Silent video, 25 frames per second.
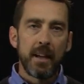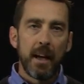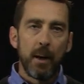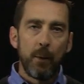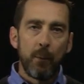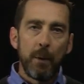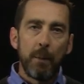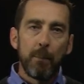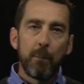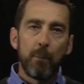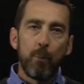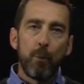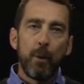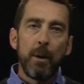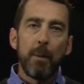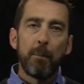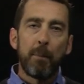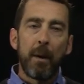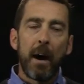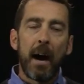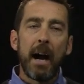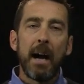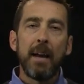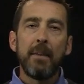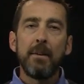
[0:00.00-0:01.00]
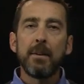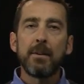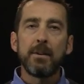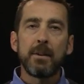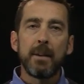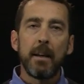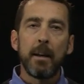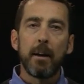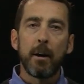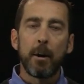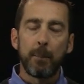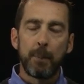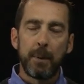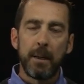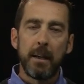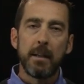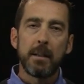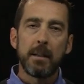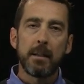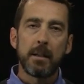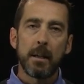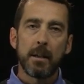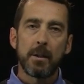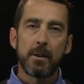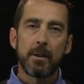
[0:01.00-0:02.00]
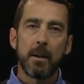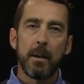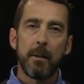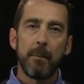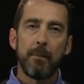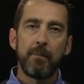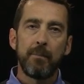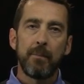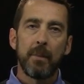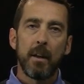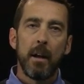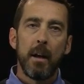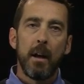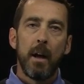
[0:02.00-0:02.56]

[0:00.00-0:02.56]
hey, we buy this ERP system,